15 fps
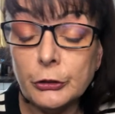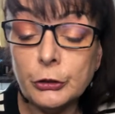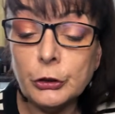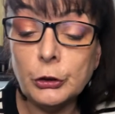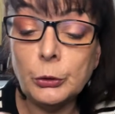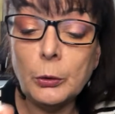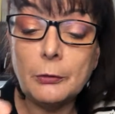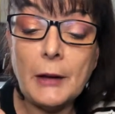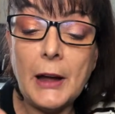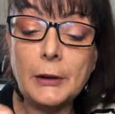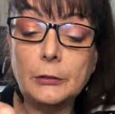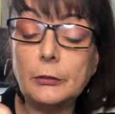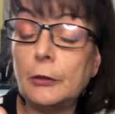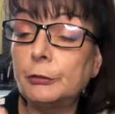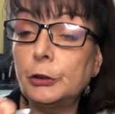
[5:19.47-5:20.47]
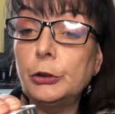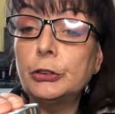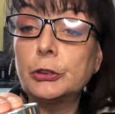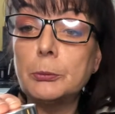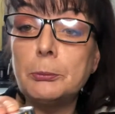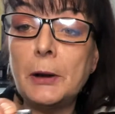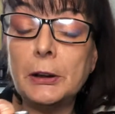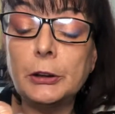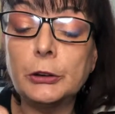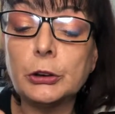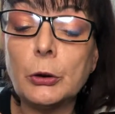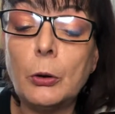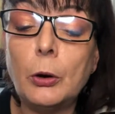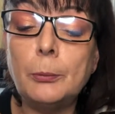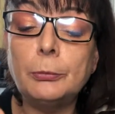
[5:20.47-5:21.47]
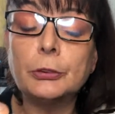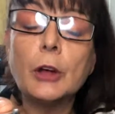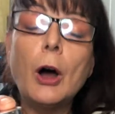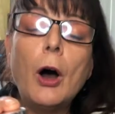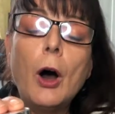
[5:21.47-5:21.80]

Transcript: too. I've used it many a times.